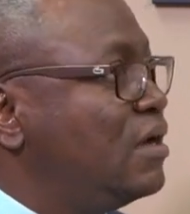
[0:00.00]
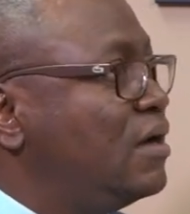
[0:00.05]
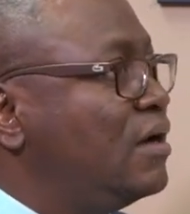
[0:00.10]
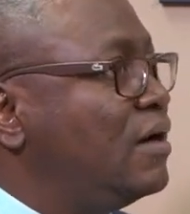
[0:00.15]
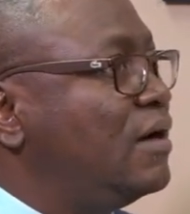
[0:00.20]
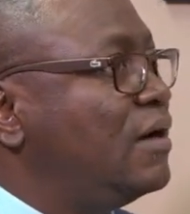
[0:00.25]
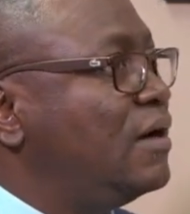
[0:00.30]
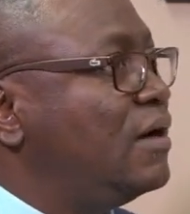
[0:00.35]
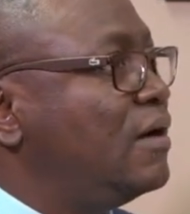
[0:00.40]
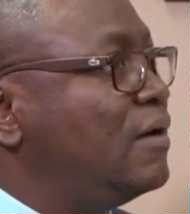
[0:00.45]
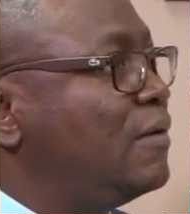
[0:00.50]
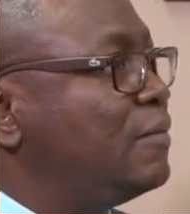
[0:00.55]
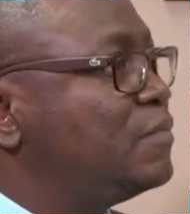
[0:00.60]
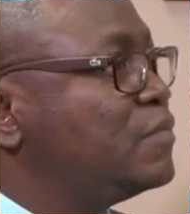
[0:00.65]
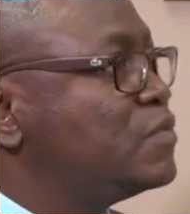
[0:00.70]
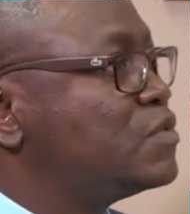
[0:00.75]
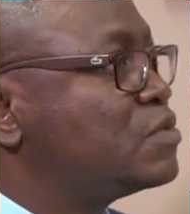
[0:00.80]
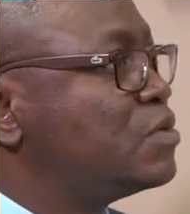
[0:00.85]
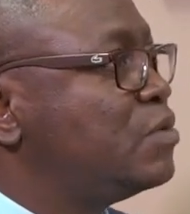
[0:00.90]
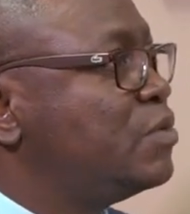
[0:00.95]

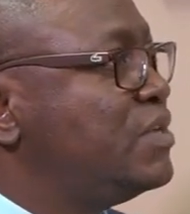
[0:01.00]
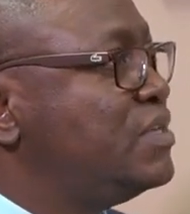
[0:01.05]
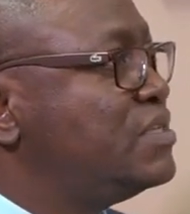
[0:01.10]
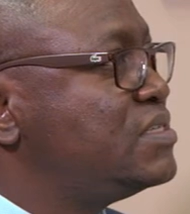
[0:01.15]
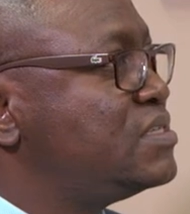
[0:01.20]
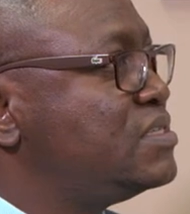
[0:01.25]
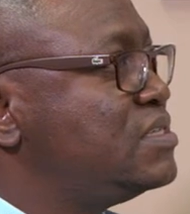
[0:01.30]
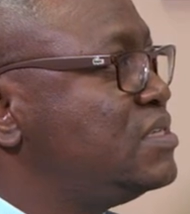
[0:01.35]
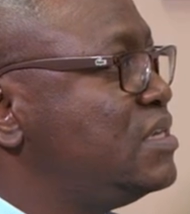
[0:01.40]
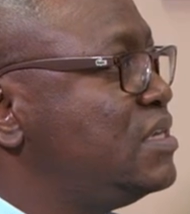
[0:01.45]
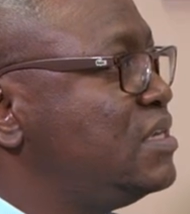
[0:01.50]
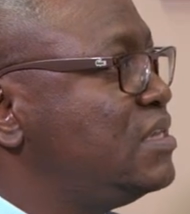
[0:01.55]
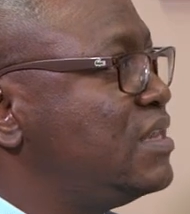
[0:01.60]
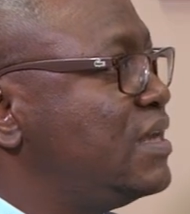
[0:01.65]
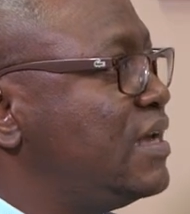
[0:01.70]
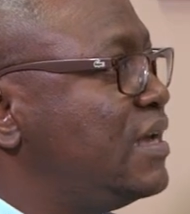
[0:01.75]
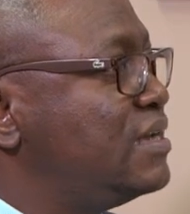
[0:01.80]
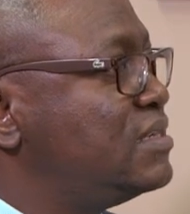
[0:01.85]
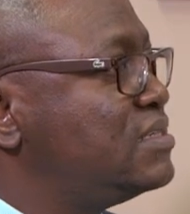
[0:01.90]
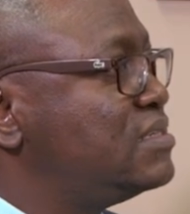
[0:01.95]
Um, so we see
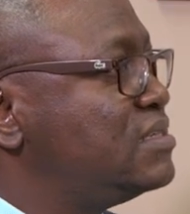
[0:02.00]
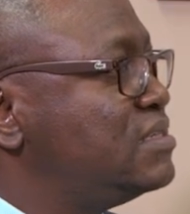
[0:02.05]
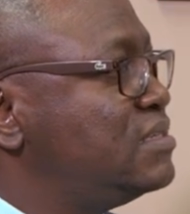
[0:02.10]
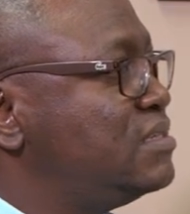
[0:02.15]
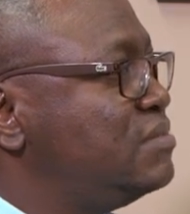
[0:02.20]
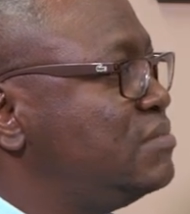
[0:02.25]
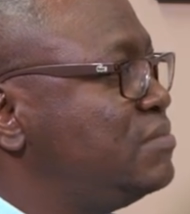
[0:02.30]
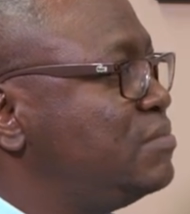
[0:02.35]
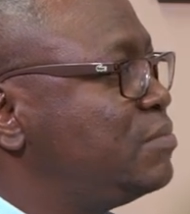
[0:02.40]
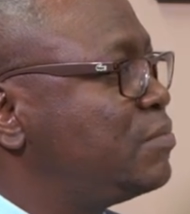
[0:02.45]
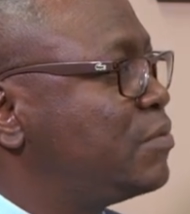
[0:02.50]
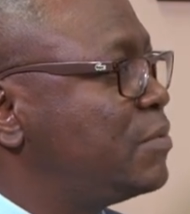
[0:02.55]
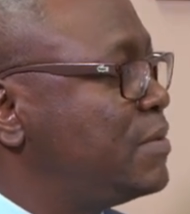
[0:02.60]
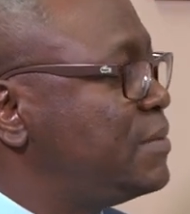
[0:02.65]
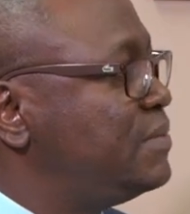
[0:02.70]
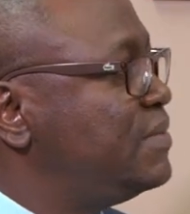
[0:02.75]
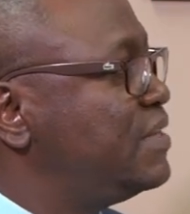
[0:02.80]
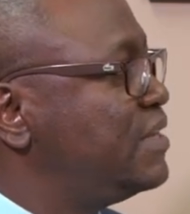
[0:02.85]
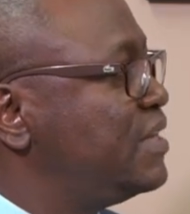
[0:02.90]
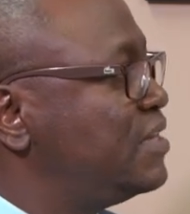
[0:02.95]
that
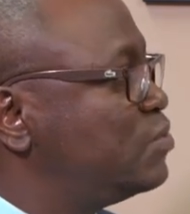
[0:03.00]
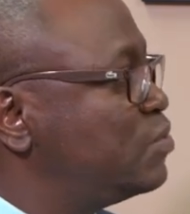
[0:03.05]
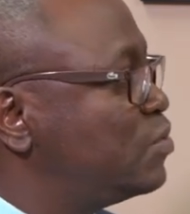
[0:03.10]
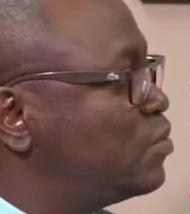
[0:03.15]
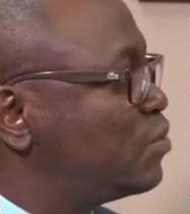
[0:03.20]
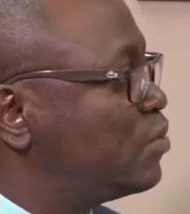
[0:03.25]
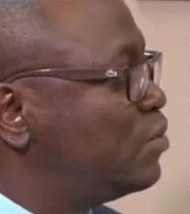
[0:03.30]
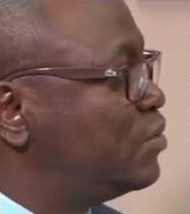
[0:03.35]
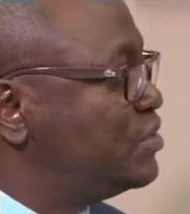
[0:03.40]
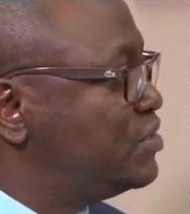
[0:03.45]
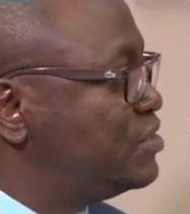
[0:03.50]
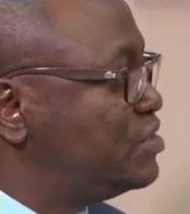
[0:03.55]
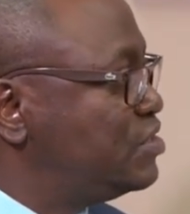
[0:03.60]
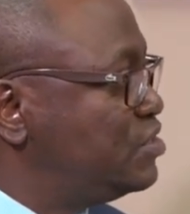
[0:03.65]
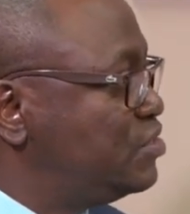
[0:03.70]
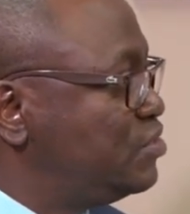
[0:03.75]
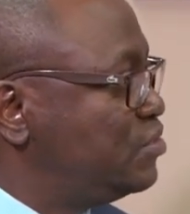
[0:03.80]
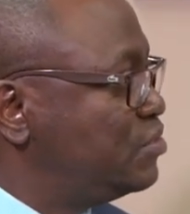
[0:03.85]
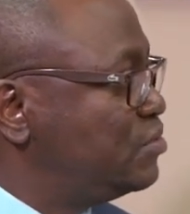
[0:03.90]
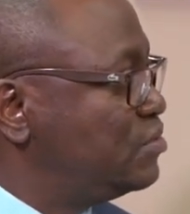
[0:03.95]
probably that will
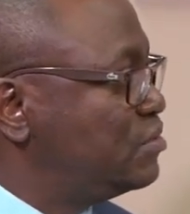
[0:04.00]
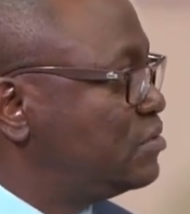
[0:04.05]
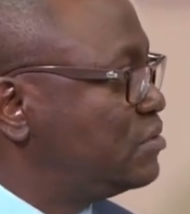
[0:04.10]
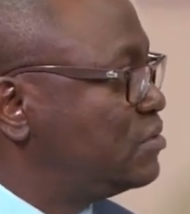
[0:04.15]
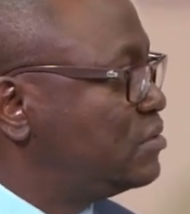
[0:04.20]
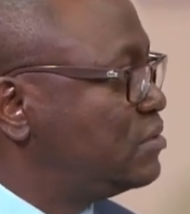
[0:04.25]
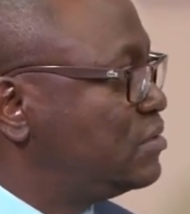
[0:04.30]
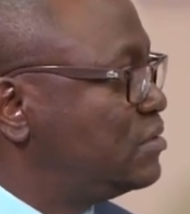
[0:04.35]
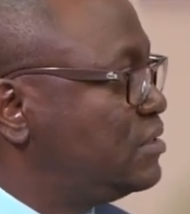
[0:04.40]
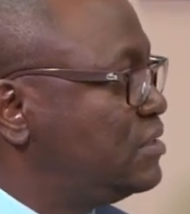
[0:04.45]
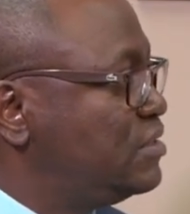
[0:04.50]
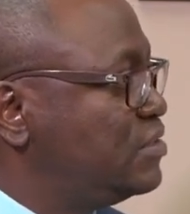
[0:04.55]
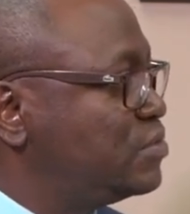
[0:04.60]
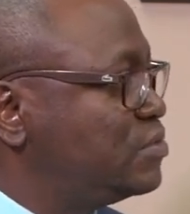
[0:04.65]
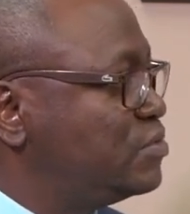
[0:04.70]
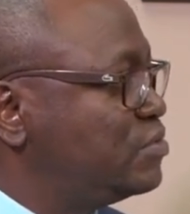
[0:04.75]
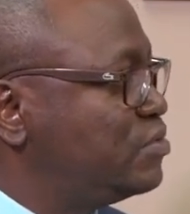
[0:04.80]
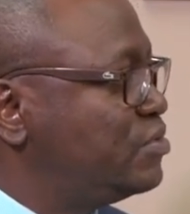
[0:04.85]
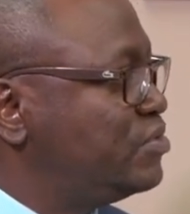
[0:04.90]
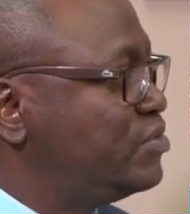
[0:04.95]
continue. It
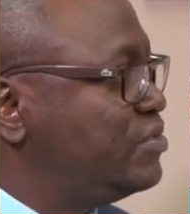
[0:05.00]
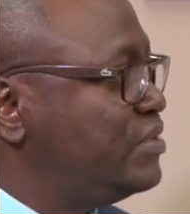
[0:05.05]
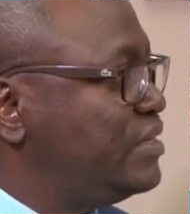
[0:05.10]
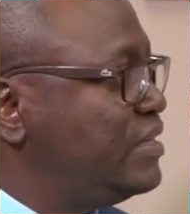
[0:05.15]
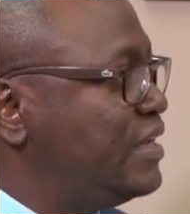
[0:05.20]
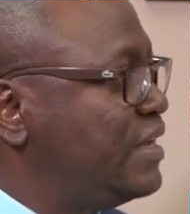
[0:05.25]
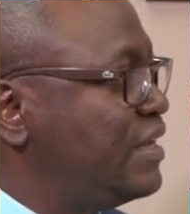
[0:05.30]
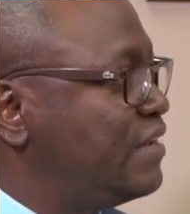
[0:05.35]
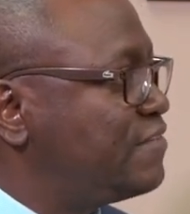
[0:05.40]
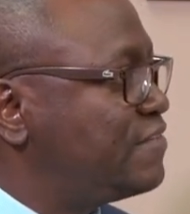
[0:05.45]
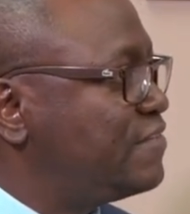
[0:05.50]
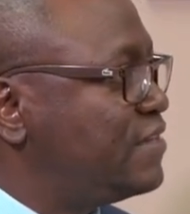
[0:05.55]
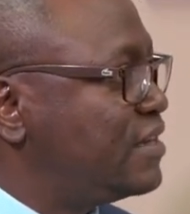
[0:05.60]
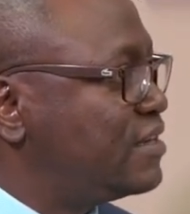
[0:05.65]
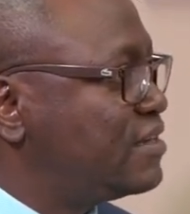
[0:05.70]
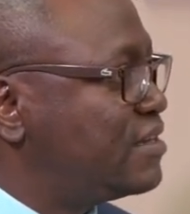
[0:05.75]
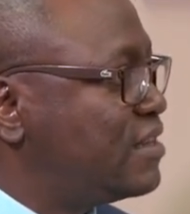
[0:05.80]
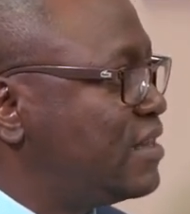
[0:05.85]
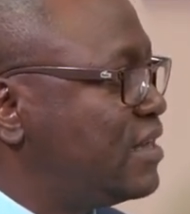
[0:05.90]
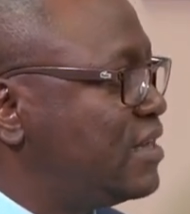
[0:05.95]
will not really
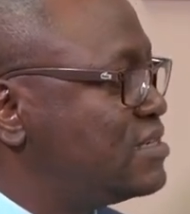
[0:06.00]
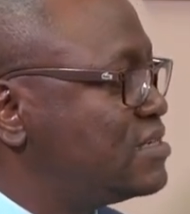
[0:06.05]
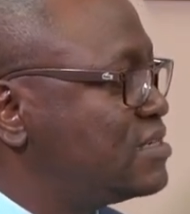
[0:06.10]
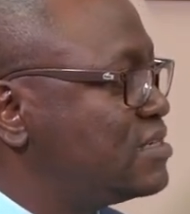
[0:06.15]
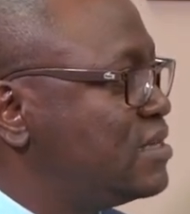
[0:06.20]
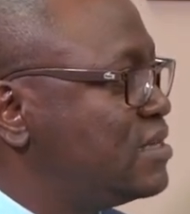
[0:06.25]
affect that.